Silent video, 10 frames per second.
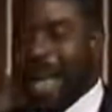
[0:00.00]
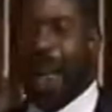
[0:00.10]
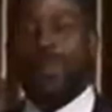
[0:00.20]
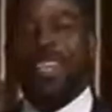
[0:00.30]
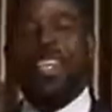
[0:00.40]

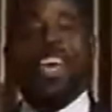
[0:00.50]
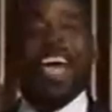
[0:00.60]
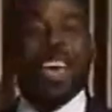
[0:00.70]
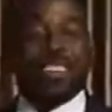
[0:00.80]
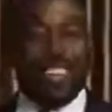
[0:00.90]
I'm merely
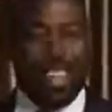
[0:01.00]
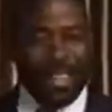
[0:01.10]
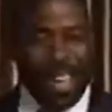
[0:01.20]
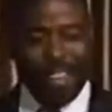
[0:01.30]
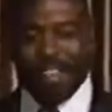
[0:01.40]

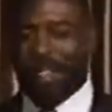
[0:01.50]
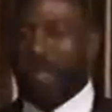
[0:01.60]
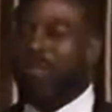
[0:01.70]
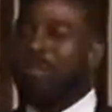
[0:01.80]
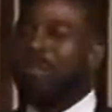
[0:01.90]
asking that
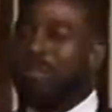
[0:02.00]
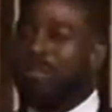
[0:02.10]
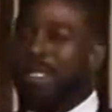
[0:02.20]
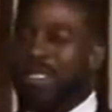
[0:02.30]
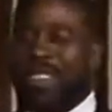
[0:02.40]
you
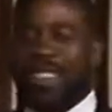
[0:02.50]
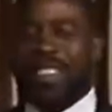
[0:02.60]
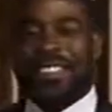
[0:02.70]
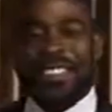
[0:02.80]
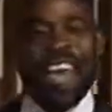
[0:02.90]

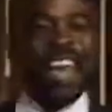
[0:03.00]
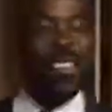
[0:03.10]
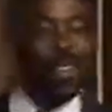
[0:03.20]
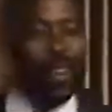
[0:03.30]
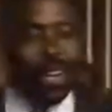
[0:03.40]

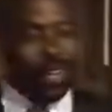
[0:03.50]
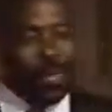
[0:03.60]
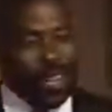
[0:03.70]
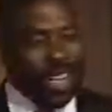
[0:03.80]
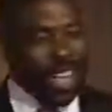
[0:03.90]
stand
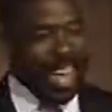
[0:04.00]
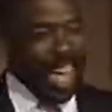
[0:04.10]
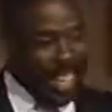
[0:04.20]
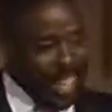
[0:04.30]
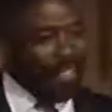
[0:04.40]
on
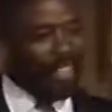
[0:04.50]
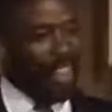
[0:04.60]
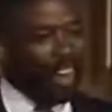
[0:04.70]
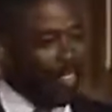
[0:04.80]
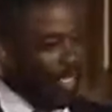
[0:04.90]
and in the
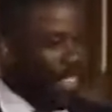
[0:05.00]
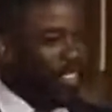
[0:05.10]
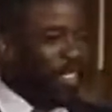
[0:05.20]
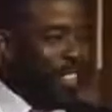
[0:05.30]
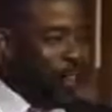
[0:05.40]

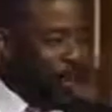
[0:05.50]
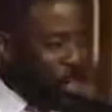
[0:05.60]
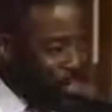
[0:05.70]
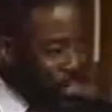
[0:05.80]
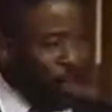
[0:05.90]
conversation that
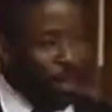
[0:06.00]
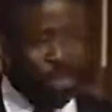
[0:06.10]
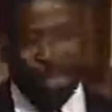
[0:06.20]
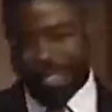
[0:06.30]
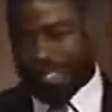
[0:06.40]
we'll share with
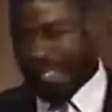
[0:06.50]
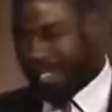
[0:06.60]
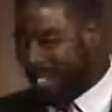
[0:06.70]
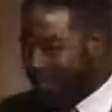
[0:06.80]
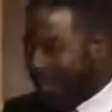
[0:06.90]
you this
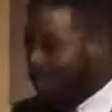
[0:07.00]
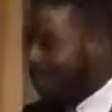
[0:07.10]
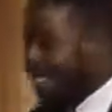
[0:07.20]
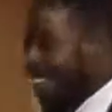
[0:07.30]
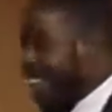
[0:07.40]
evening,
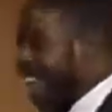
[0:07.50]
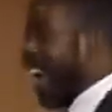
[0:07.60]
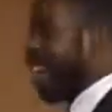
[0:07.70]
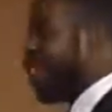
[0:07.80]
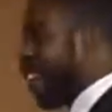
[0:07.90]

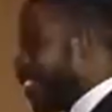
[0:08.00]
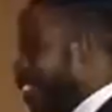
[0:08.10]
and if there's